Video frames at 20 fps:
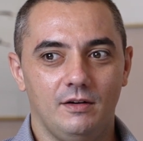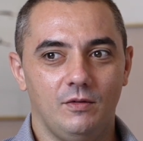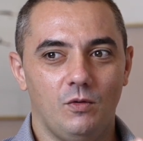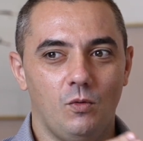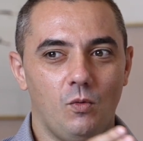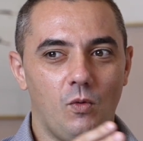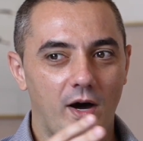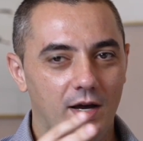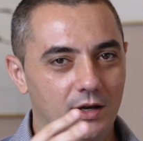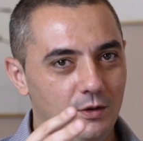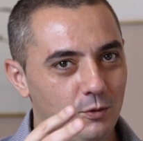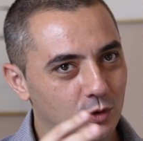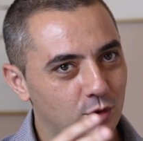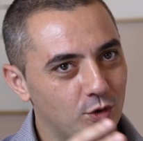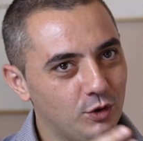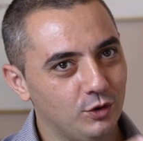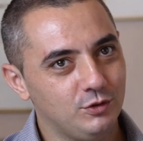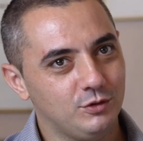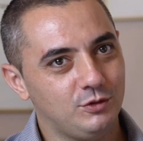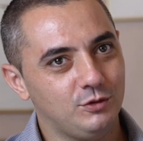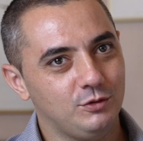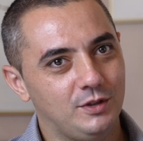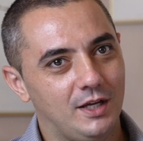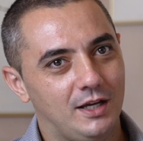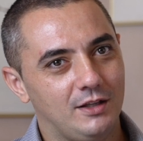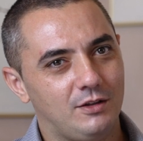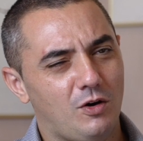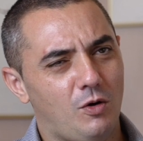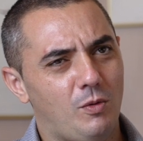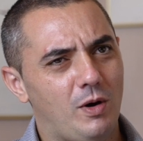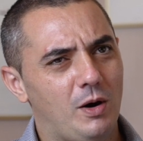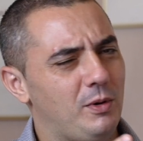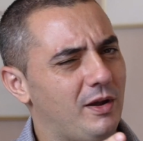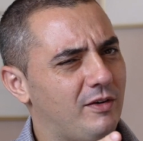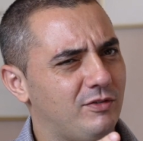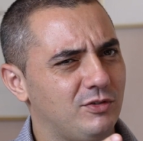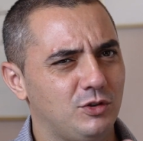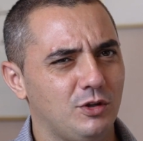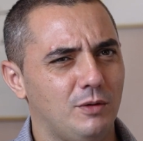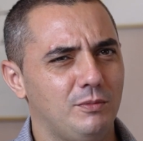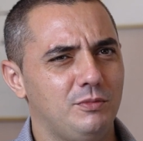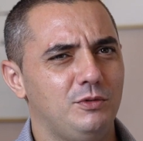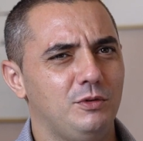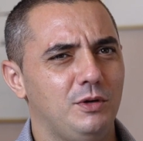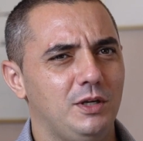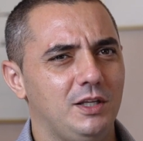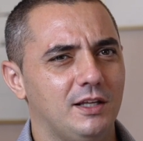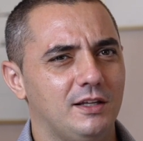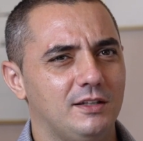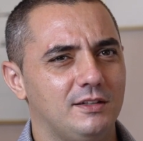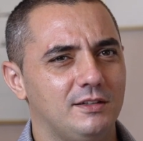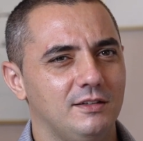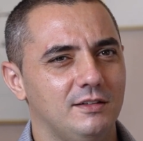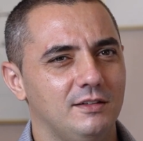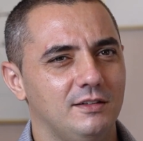why we don't do that, or why we have stopped doing that?